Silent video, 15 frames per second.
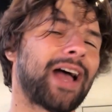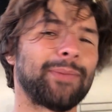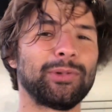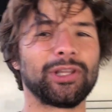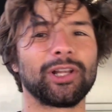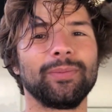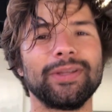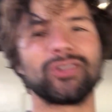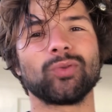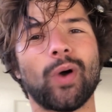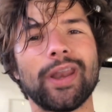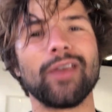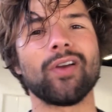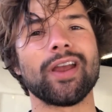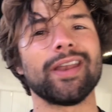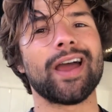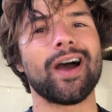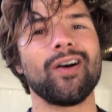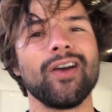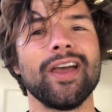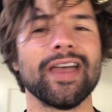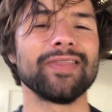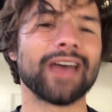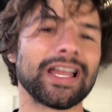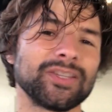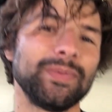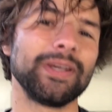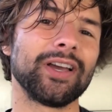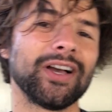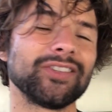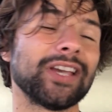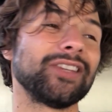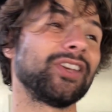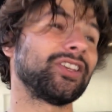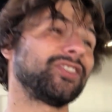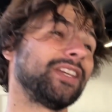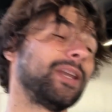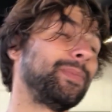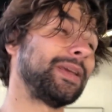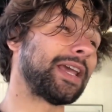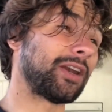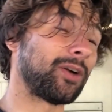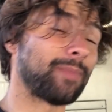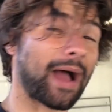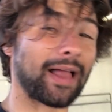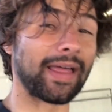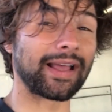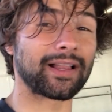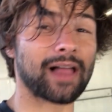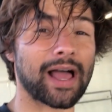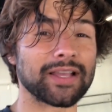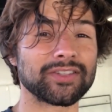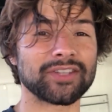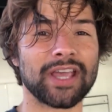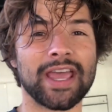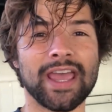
I'm a little bit sweaty right now, and that's because I just did a beginner ballet class.